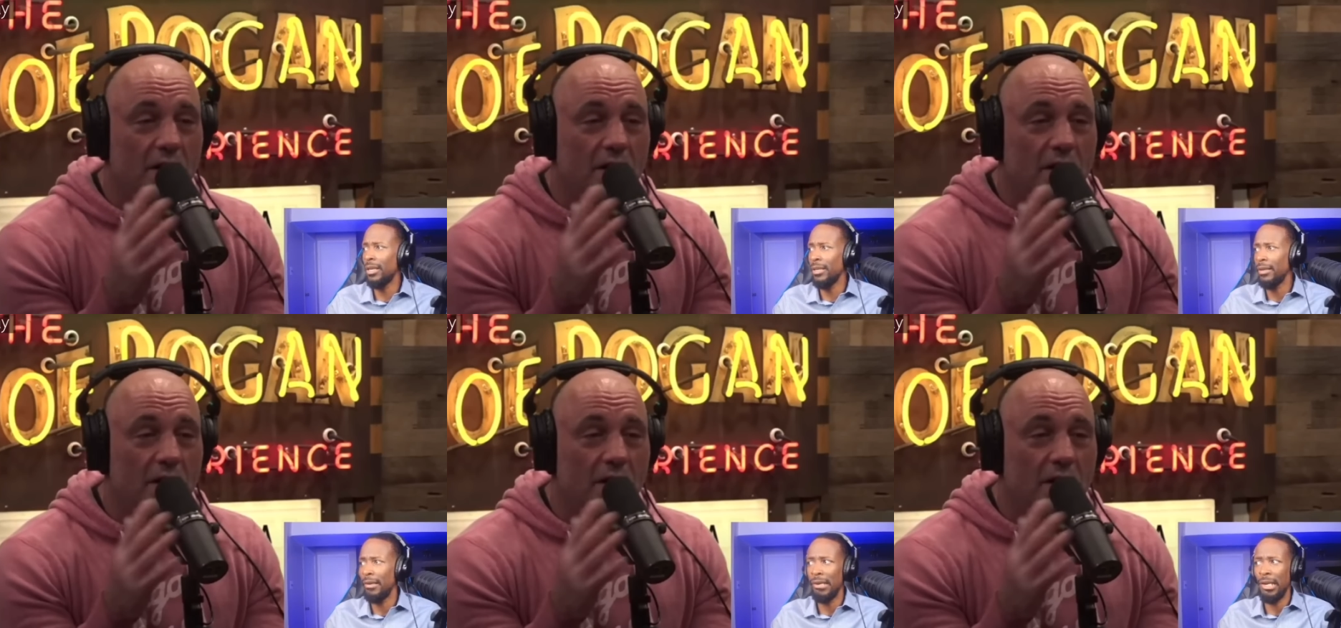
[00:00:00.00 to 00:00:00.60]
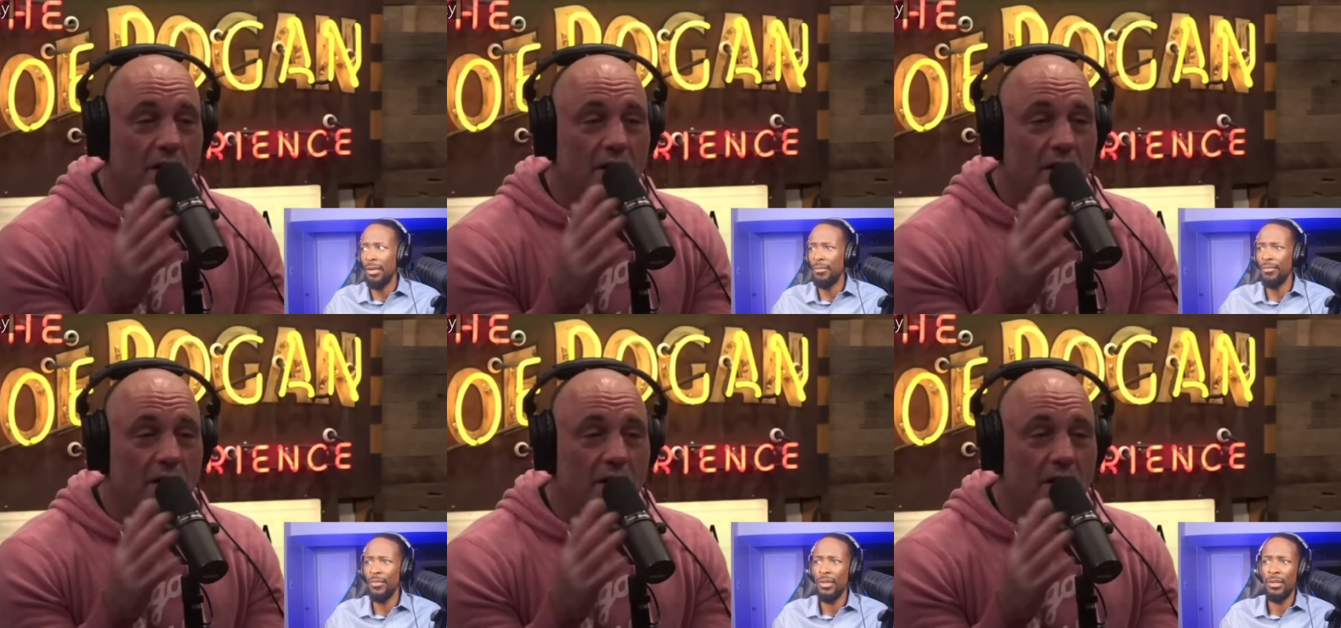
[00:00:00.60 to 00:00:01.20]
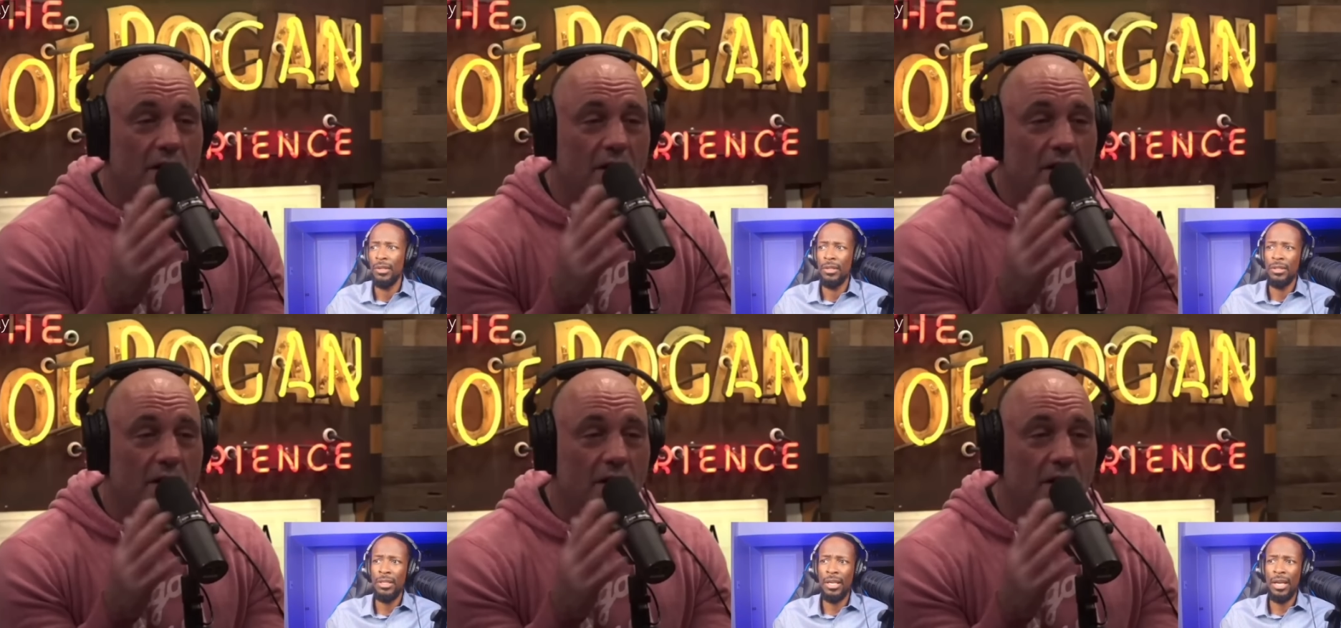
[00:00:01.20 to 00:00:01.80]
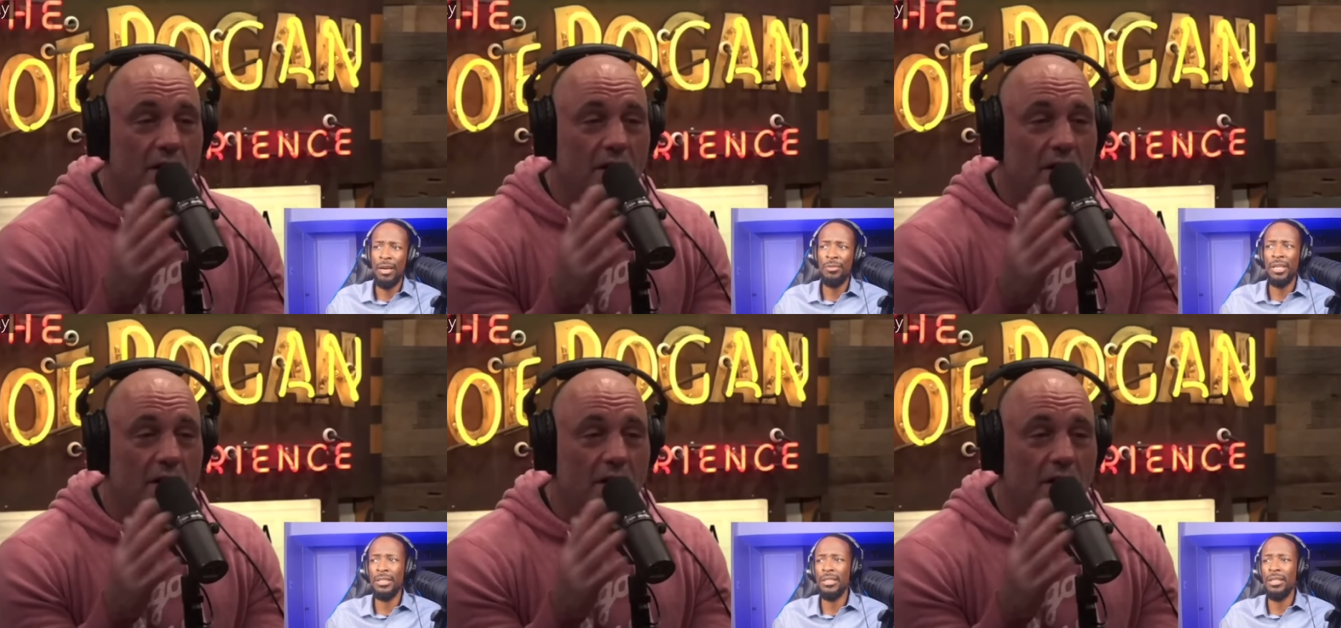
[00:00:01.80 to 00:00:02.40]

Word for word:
Speaker 1: lady? Um, yeah, I would like to